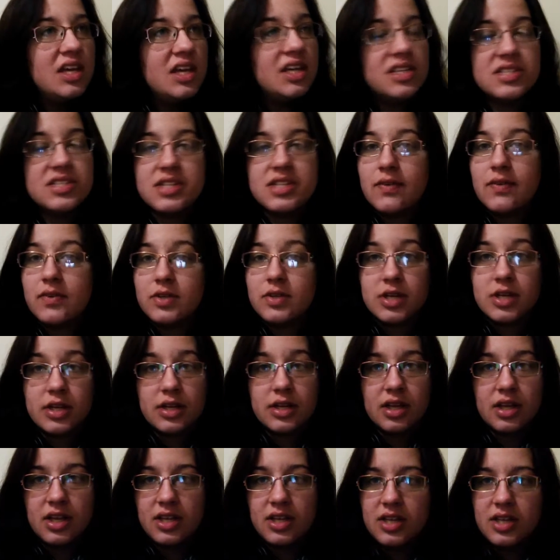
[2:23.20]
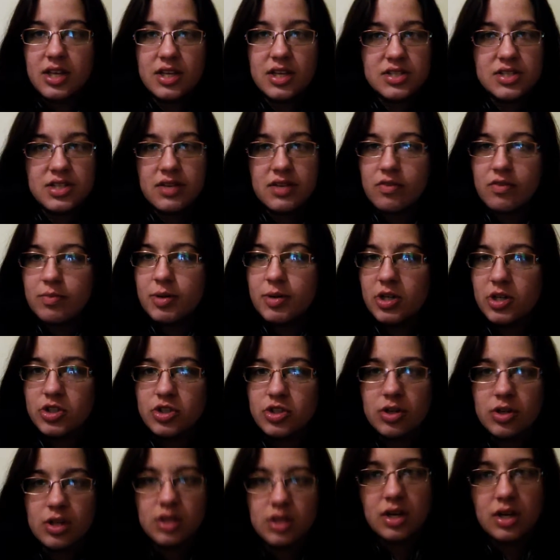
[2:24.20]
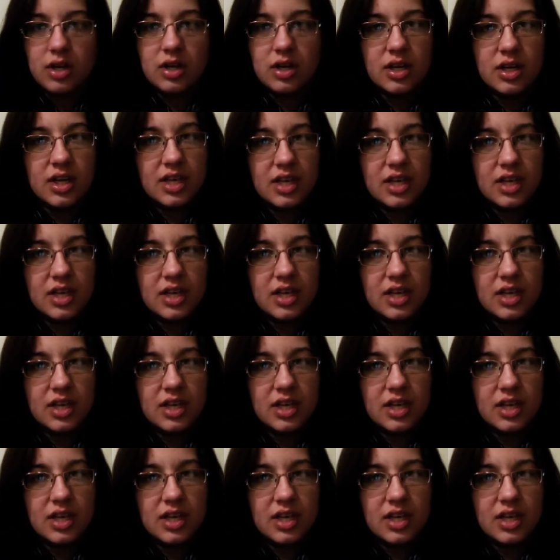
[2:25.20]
He's never done it. He, he's never punctured a lung.